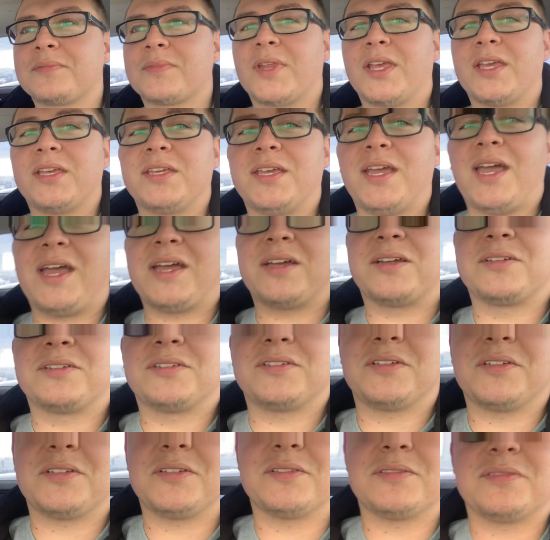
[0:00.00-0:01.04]
yeah,
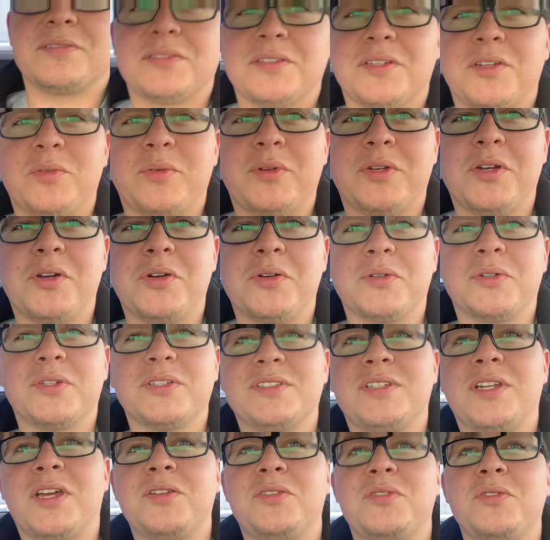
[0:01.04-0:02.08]
there we go. It's
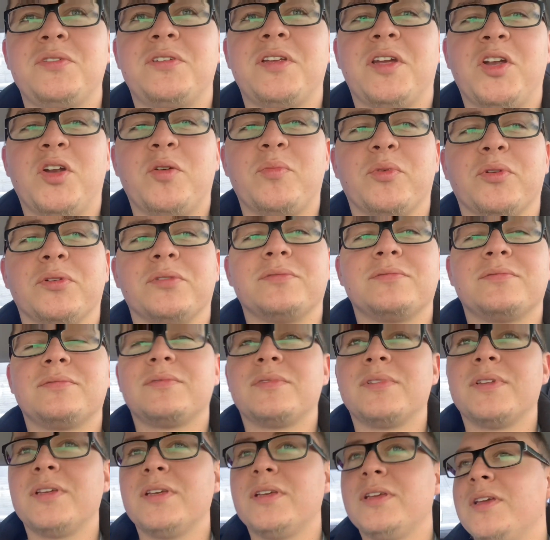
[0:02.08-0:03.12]
not too terrible.
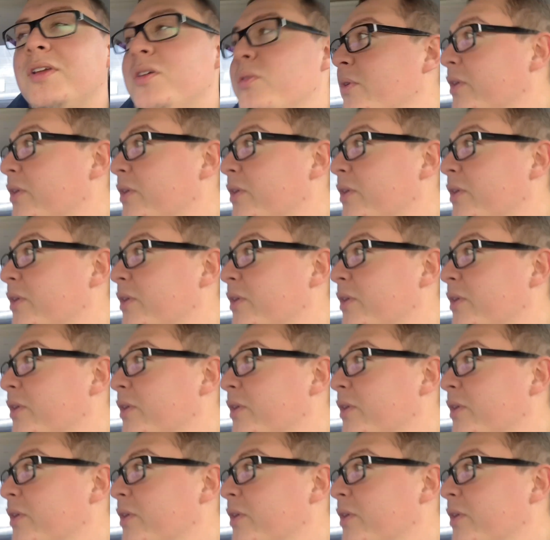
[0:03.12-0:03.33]
Anyway,